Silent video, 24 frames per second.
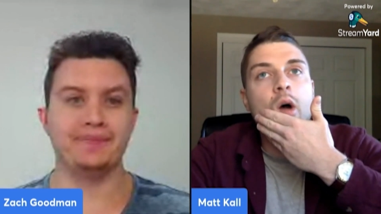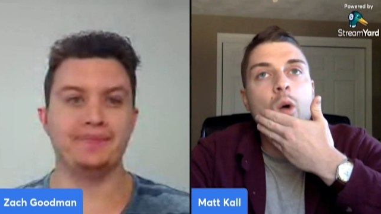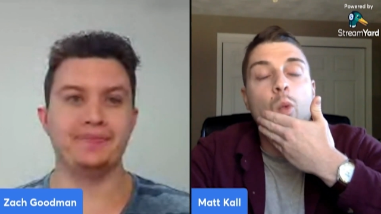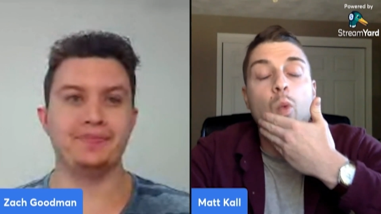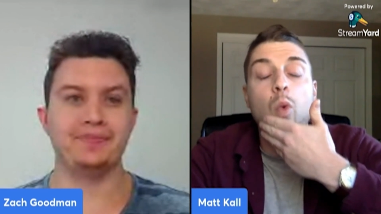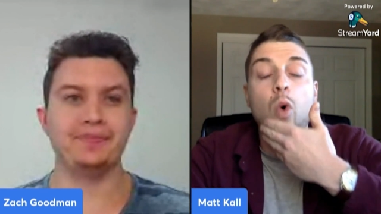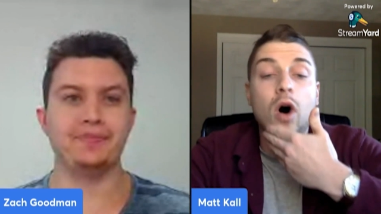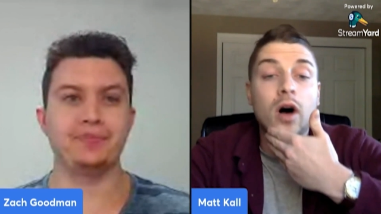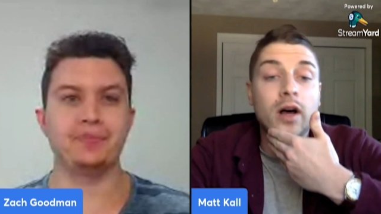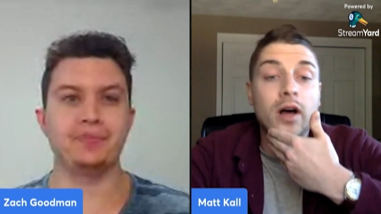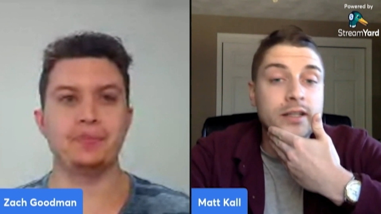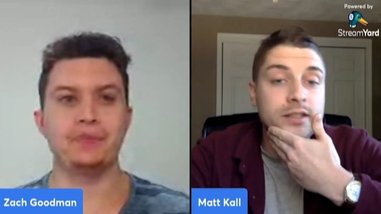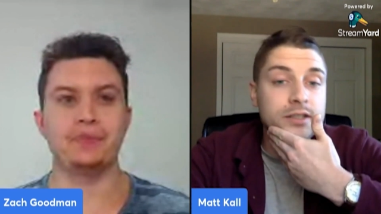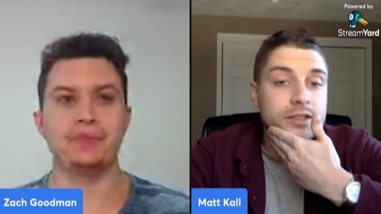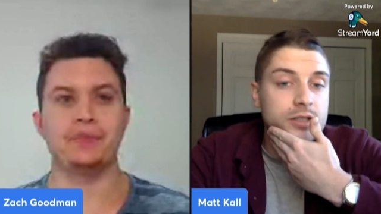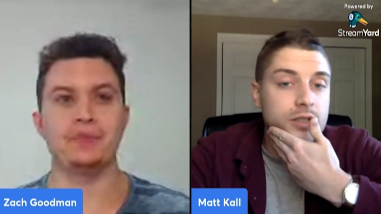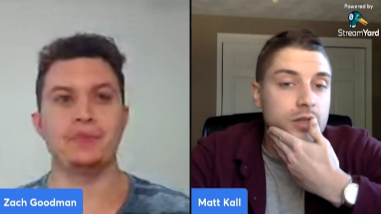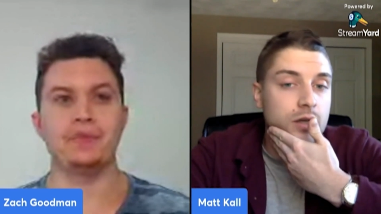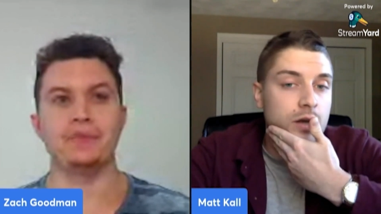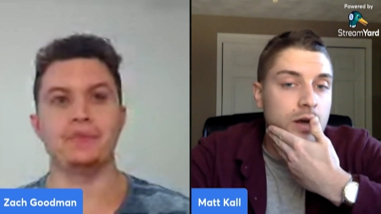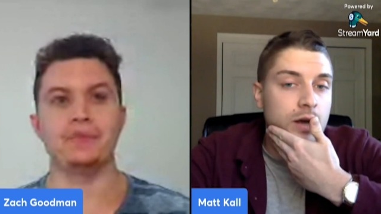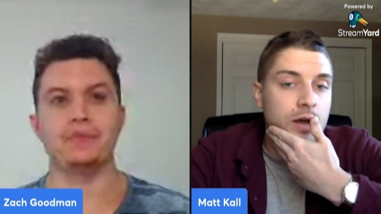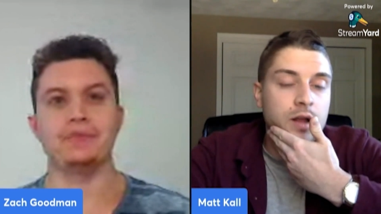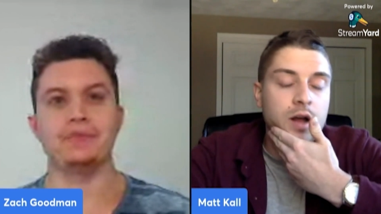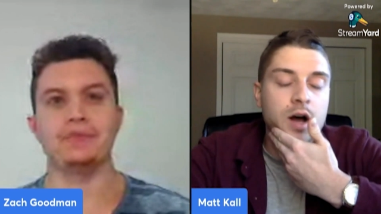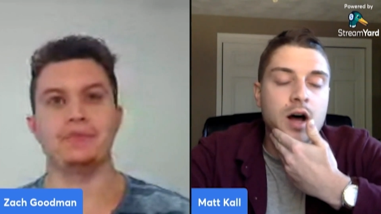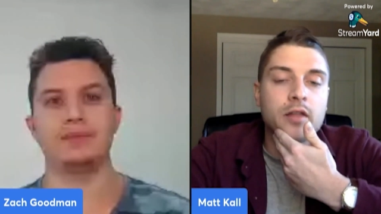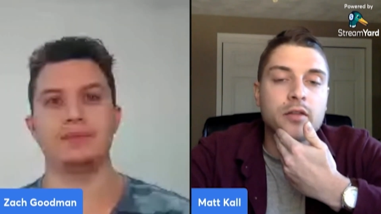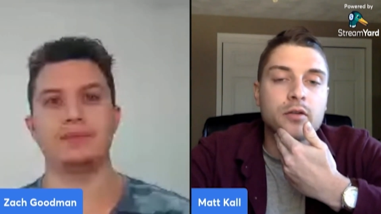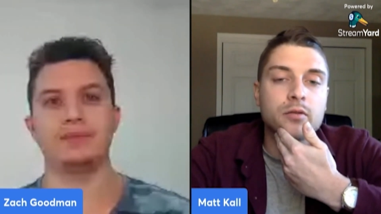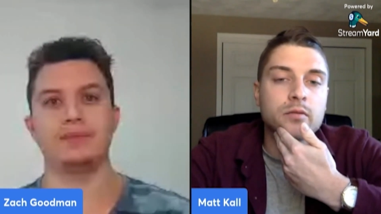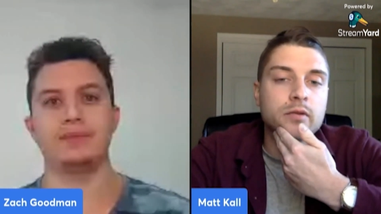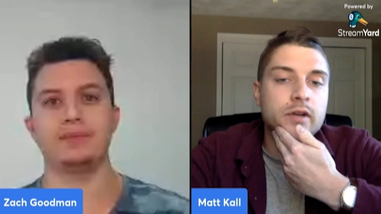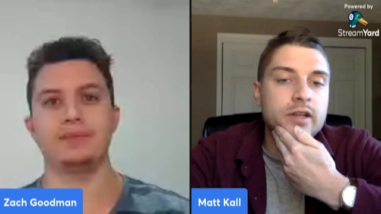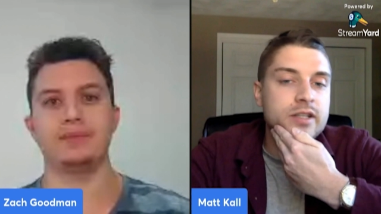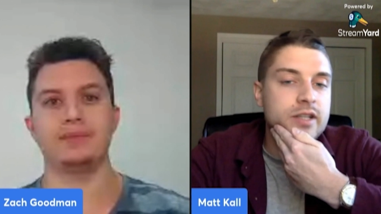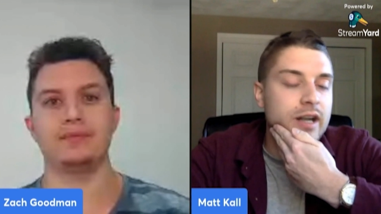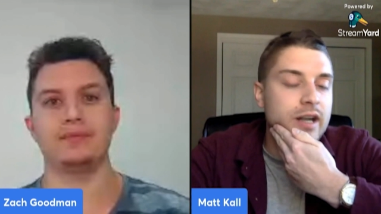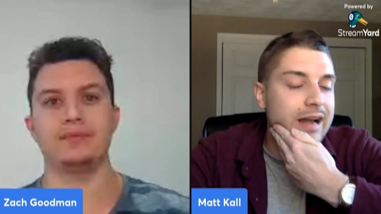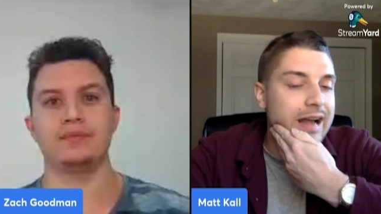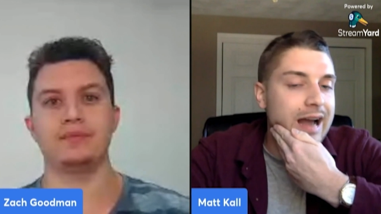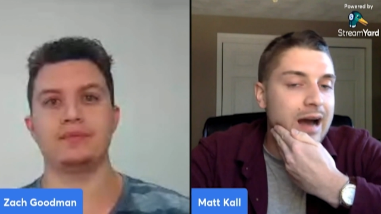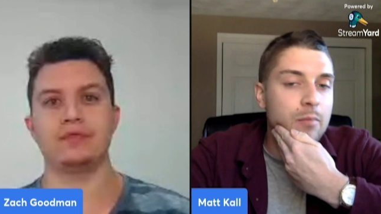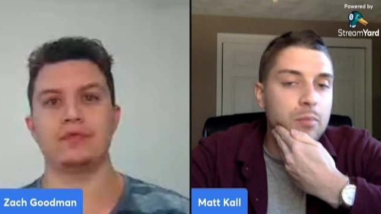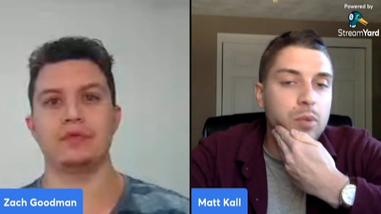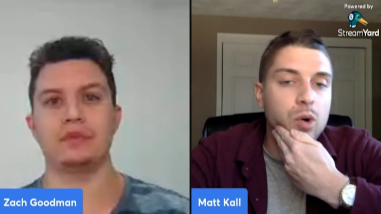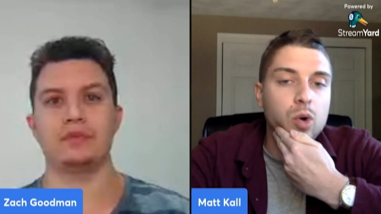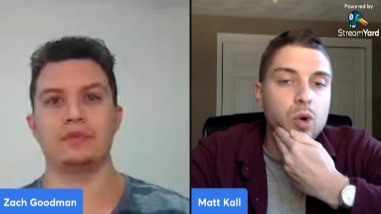Speaker 1: Was the reason I
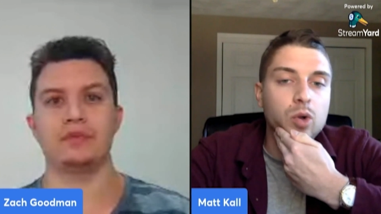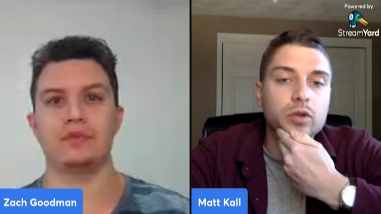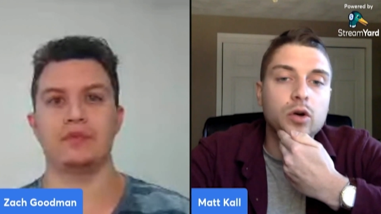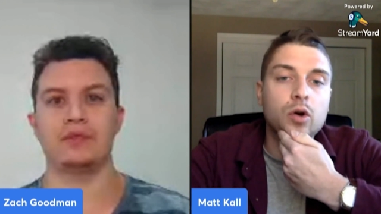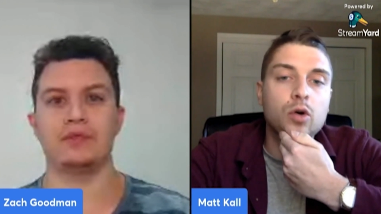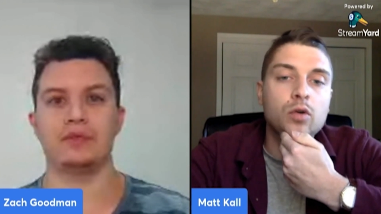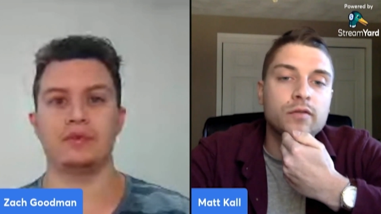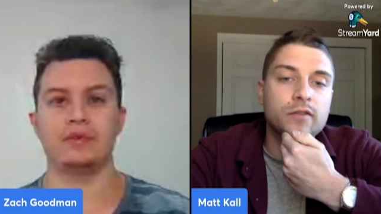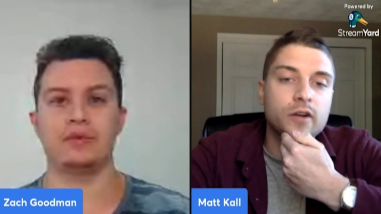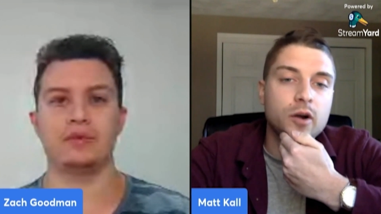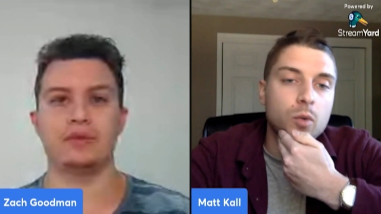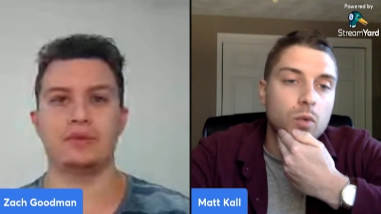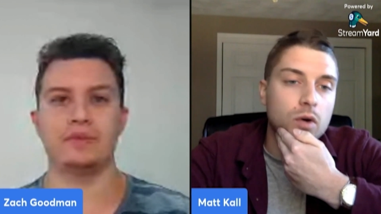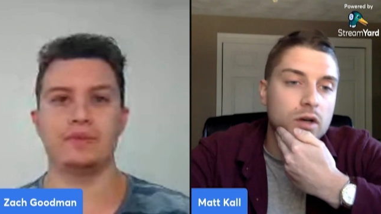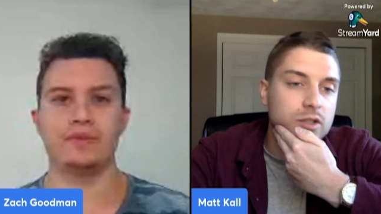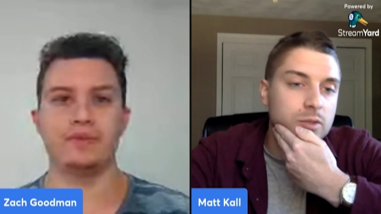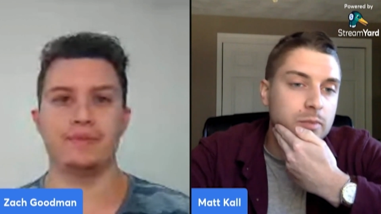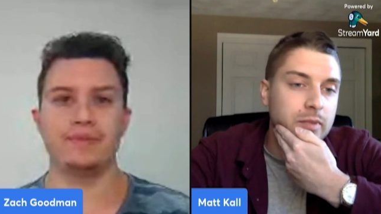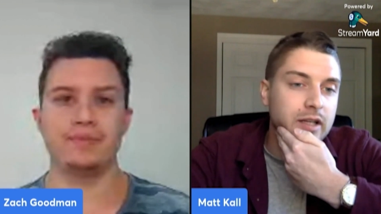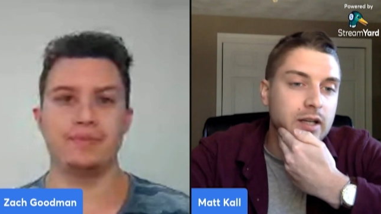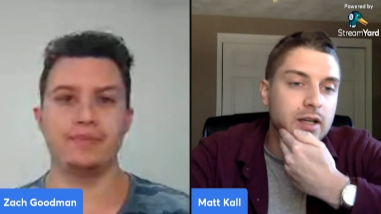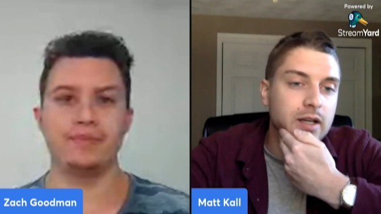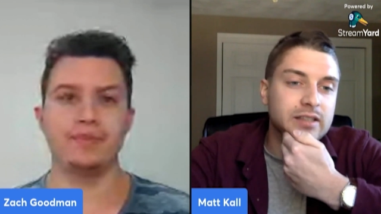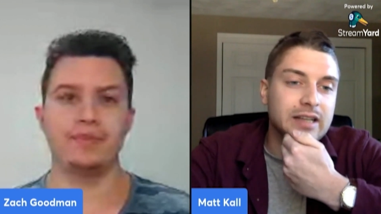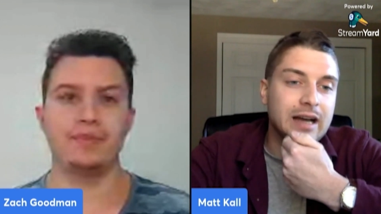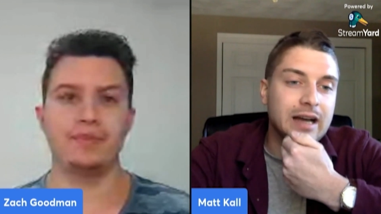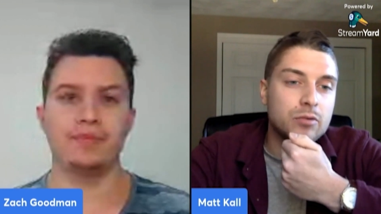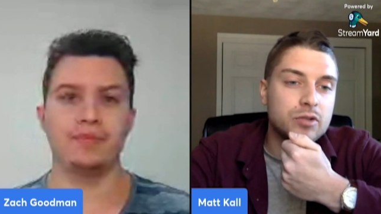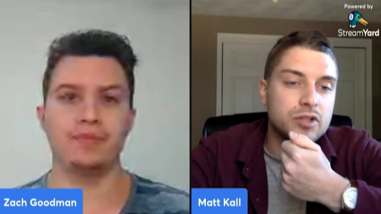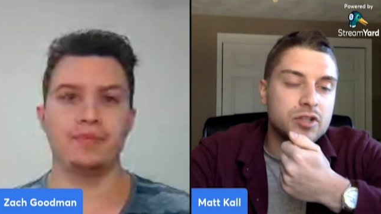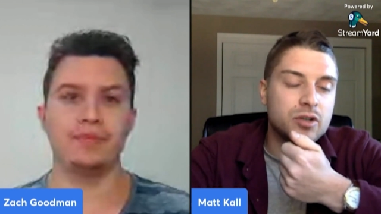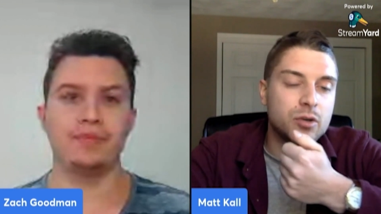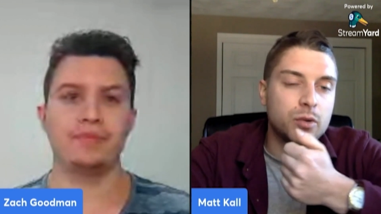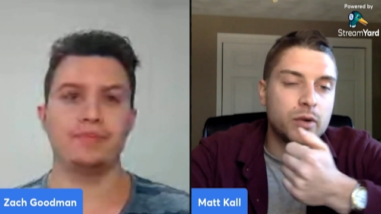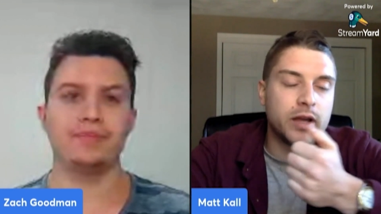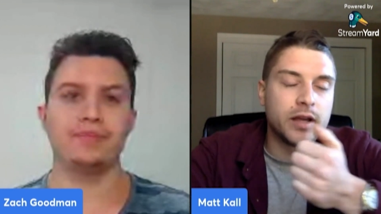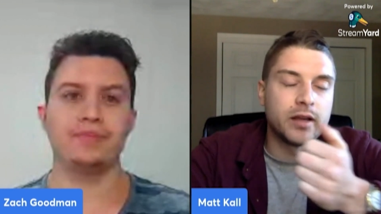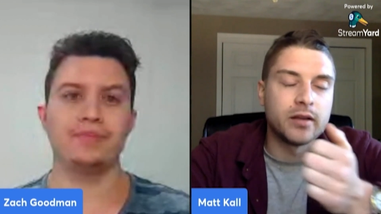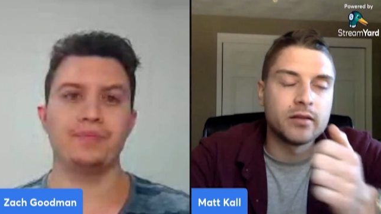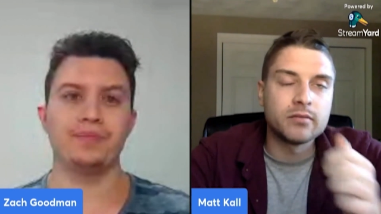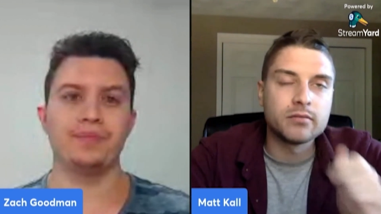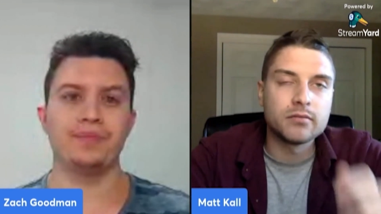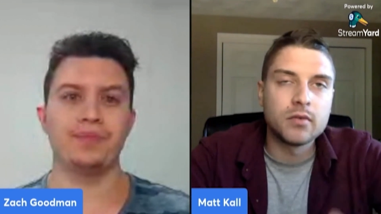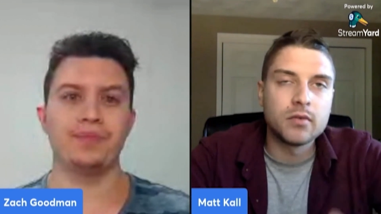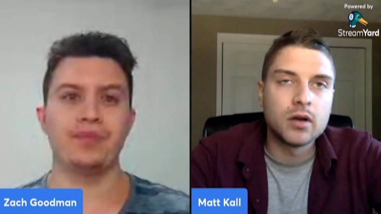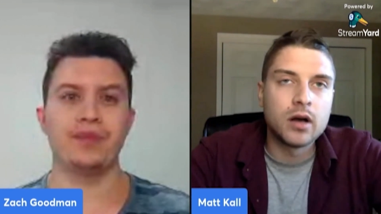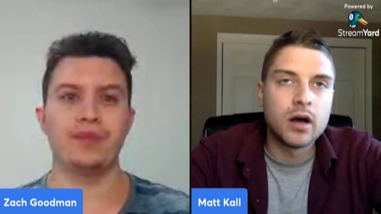got pulled over was because I was doing